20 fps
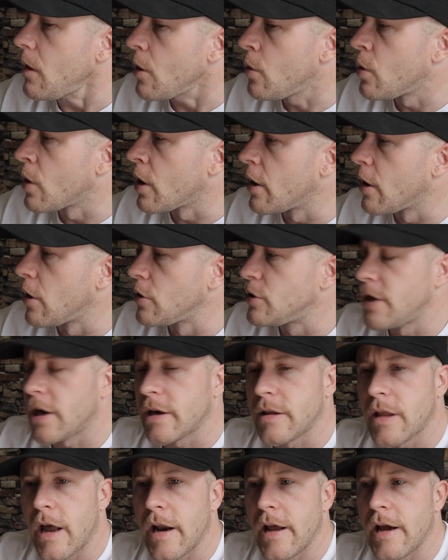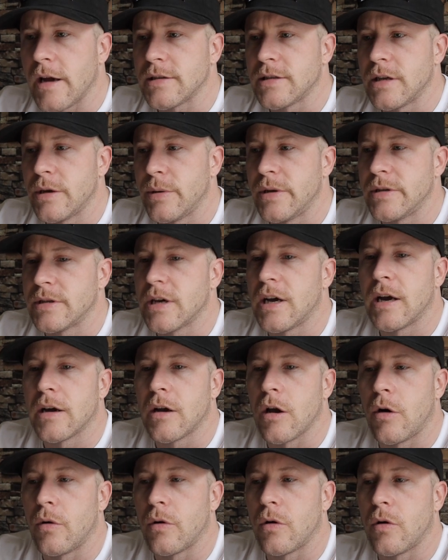we're going to go check that out, see what he's got
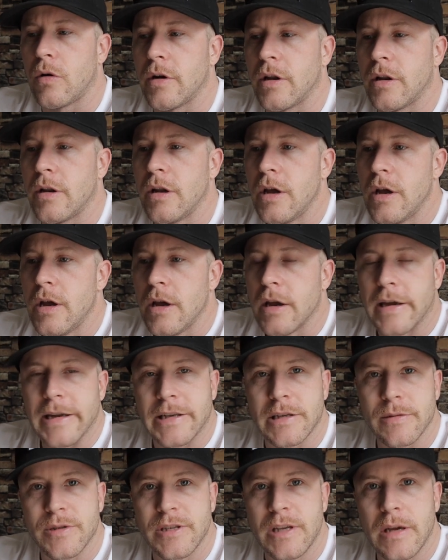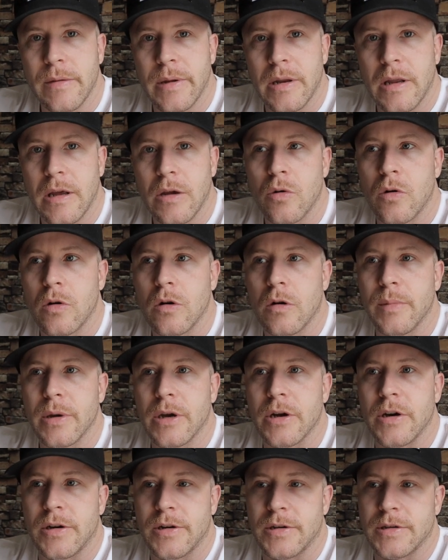going on, and get some CBD oil,
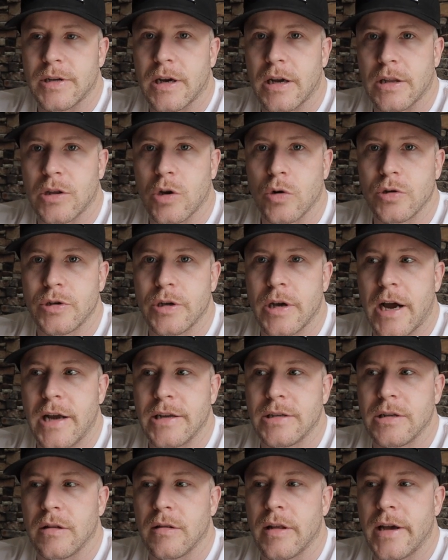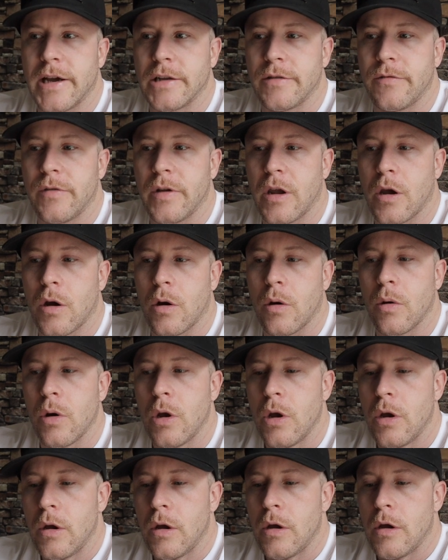because like I told you guys in the last video,
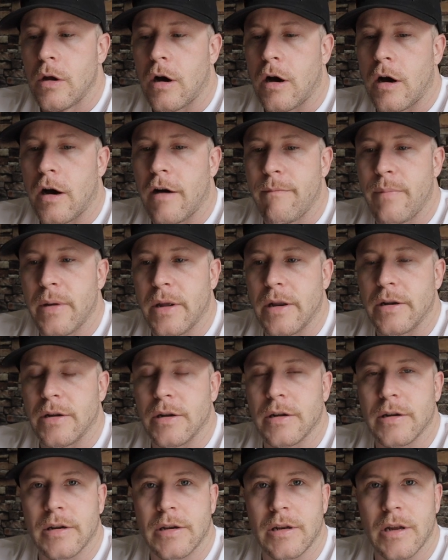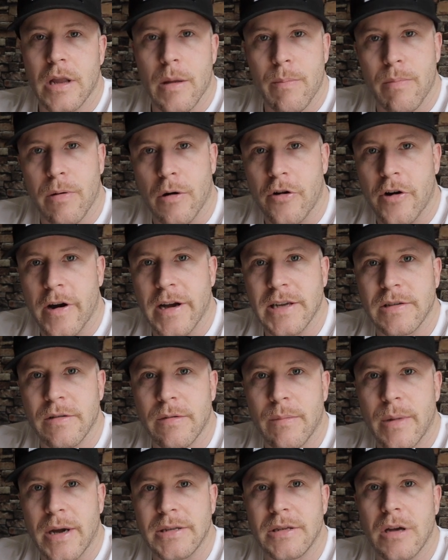I've been
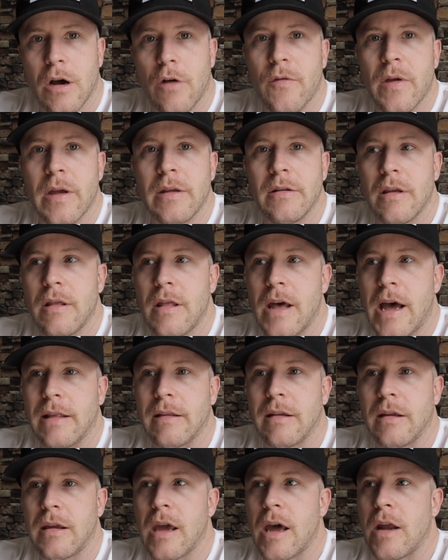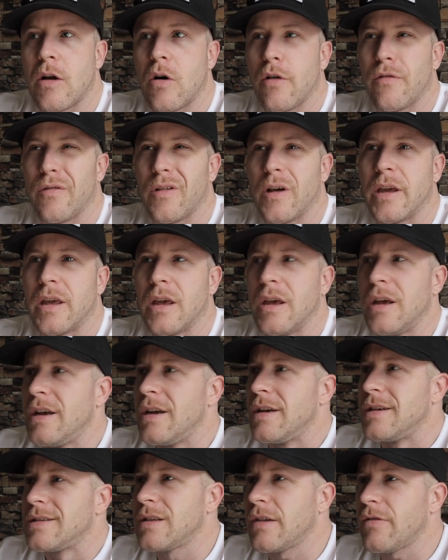progressing myself into that to get off like
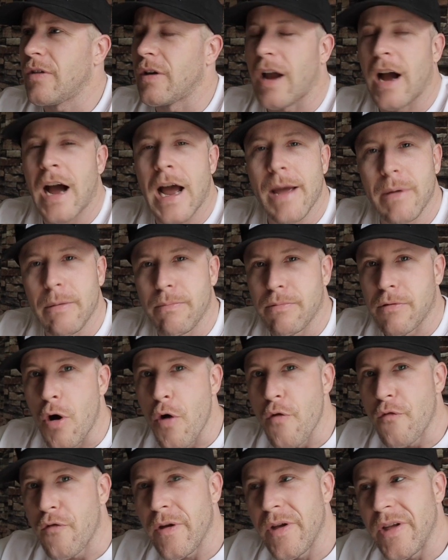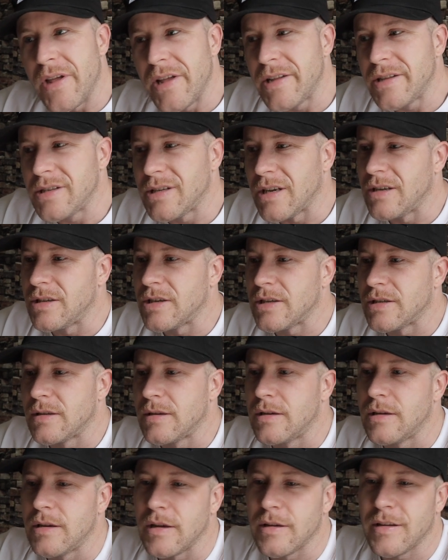stuff like ibuprofens, and just
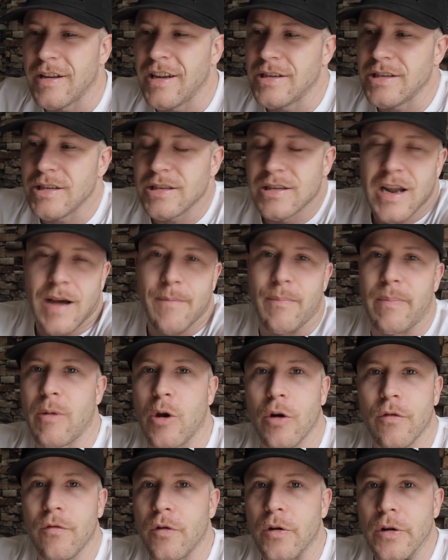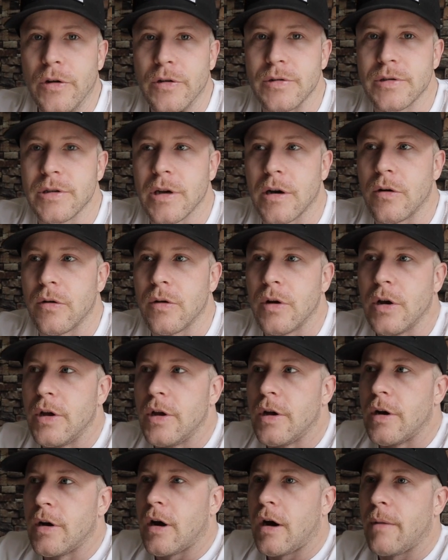it's just not good for you. So
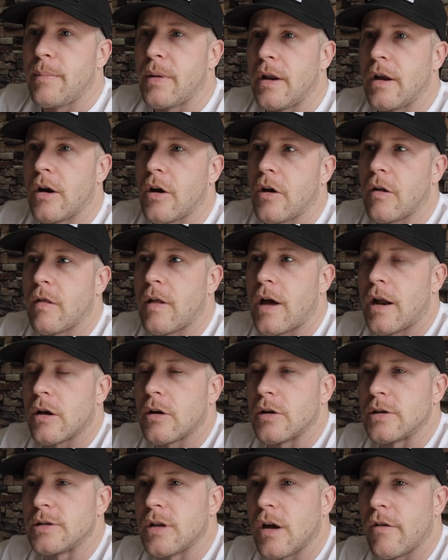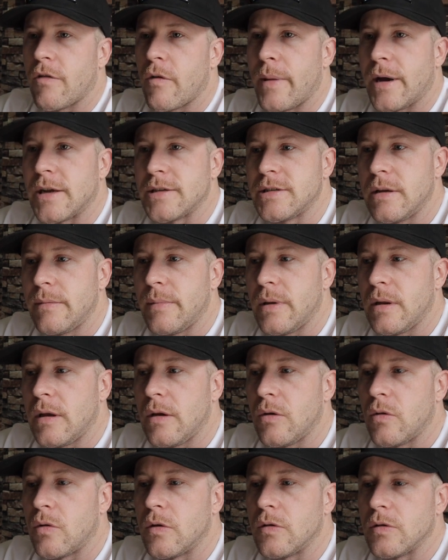I've been hearing a lot of good stuff about
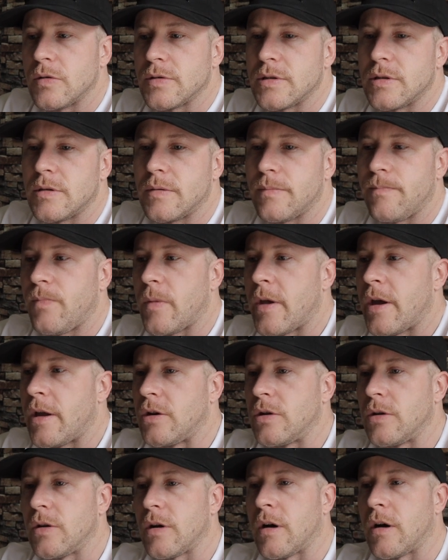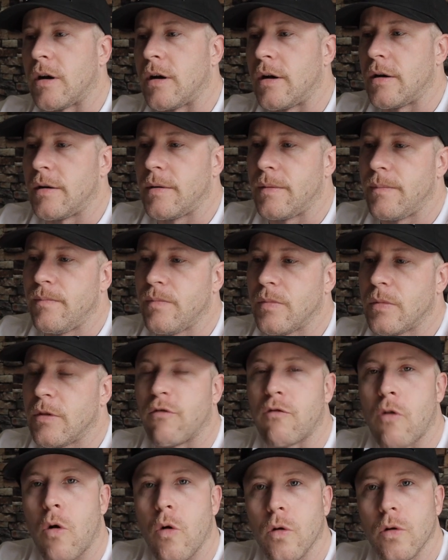CBD oils and the
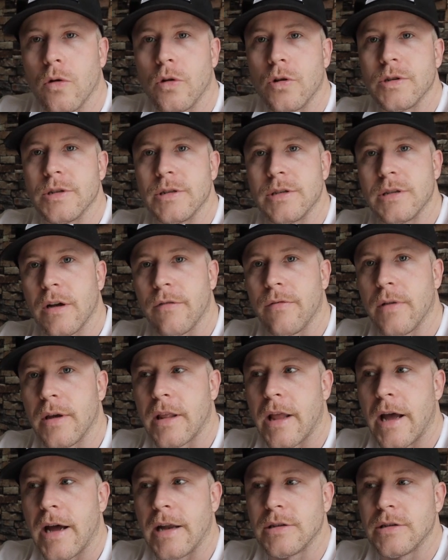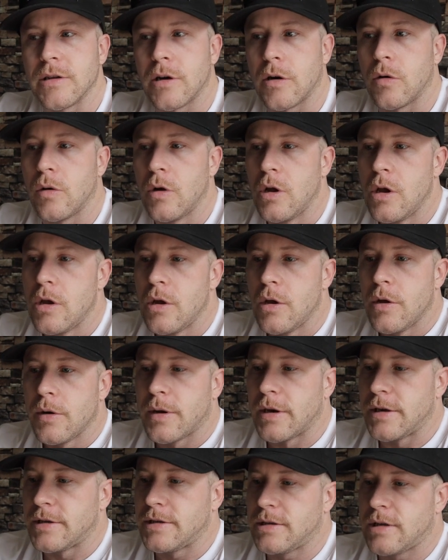rollers and stuff like that. So
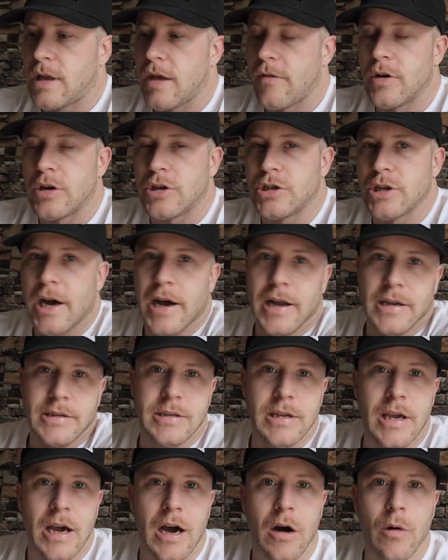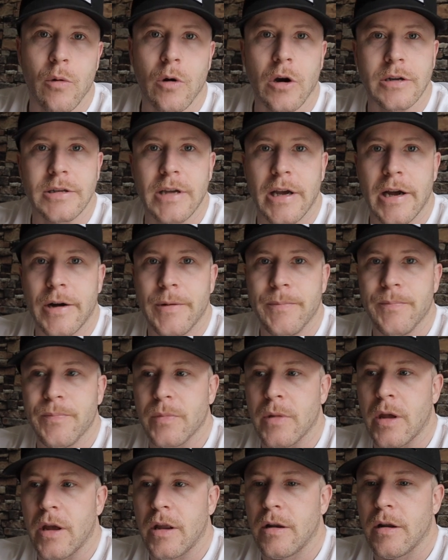gonna give it a shot and see how it works out,
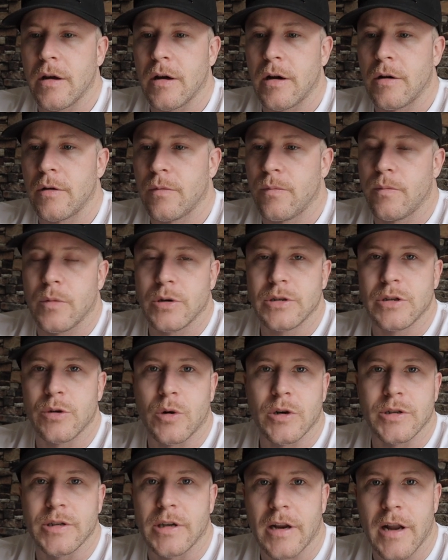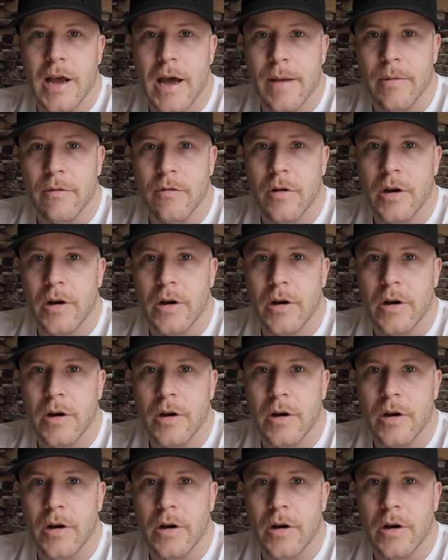and what's the worst that can happen,